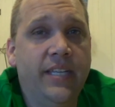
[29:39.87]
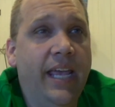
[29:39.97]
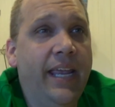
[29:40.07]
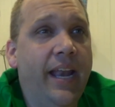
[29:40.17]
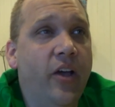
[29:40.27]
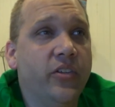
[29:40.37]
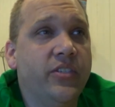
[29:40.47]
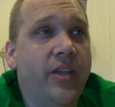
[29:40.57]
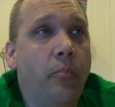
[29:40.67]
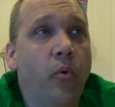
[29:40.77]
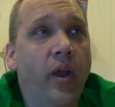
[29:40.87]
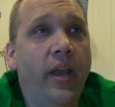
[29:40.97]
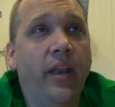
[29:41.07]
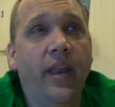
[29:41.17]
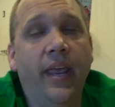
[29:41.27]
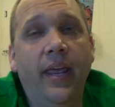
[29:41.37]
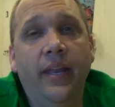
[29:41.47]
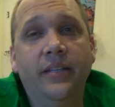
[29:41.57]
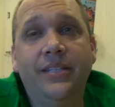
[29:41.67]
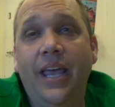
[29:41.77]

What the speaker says: Take it out, separate it in